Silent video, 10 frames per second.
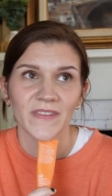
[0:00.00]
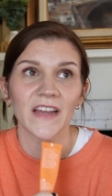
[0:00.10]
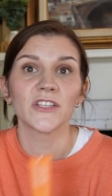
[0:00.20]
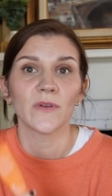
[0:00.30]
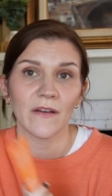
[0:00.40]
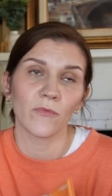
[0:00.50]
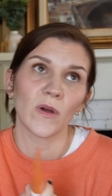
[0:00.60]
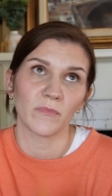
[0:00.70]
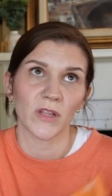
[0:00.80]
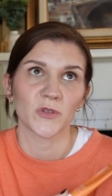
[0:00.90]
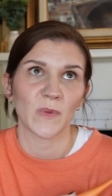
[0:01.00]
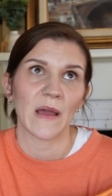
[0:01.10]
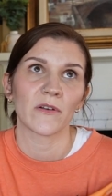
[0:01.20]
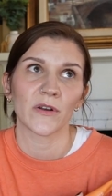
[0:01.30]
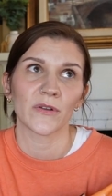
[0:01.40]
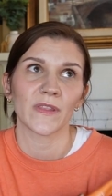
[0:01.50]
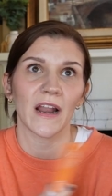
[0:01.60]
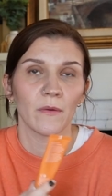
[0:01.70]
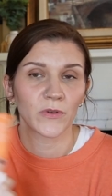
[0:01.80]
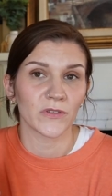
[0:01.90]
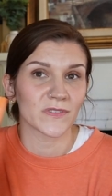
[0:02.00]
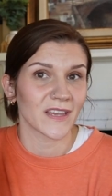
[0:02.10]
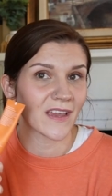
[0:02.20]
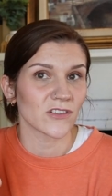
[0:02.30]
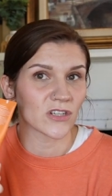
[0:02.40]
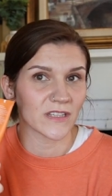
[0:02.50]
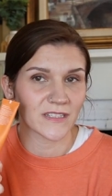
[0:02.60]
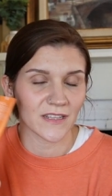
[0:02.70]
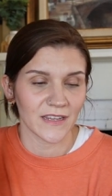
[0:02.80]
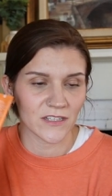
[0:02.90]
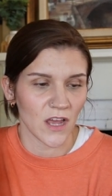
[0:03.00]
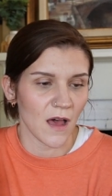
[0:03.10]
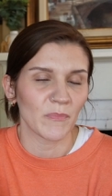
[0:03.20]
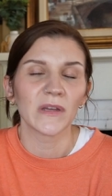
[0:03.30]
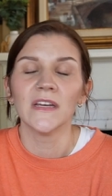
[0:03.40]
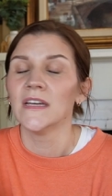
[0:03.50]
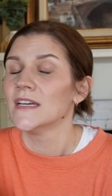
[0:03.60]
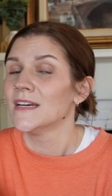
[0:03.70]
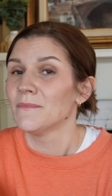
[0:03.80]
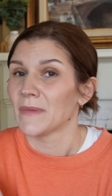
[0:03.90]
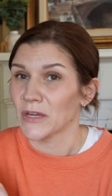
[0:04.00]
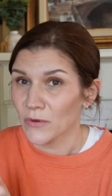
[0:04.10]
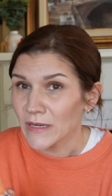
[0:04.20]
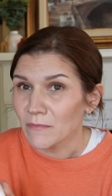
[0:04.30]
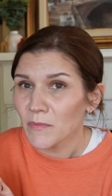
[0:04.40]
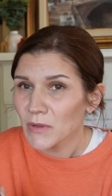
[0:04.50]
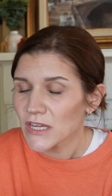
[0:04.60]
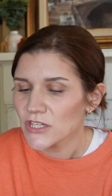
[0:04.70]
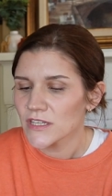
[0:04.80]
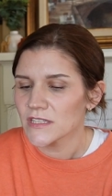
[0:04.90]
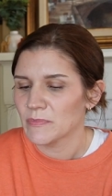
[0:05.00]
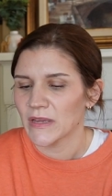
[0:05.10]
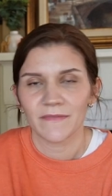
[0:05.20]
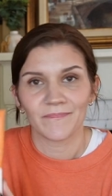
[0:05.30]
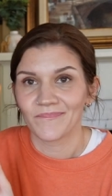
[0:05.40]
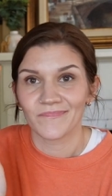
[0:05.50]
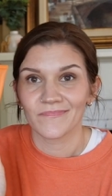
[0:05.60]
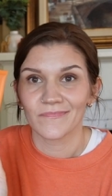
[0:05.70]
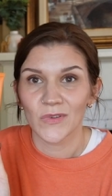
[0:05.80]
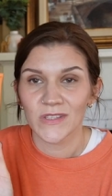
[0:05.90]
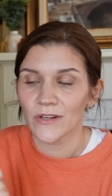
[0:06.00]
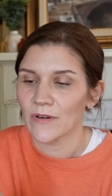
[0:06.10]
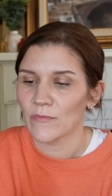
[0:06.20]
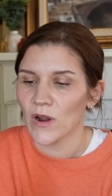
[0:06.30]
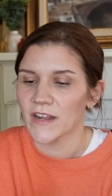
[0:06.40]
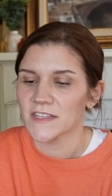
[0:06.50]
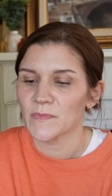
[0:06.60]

I do have one blush powder that I will use occasionally to like top my cream blushes, but mostly cream products.